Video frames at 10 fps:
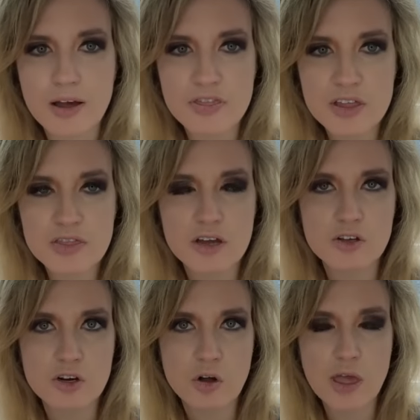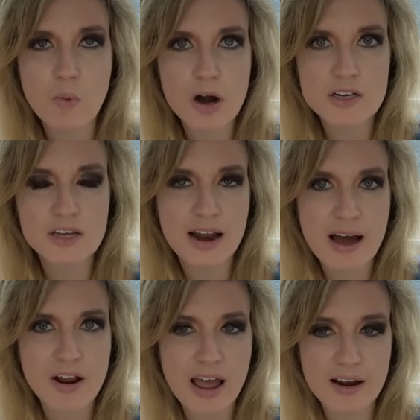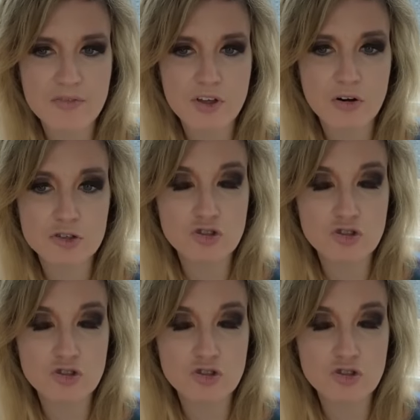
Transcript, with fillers: I think that, you know, they wanted to get out ahead of their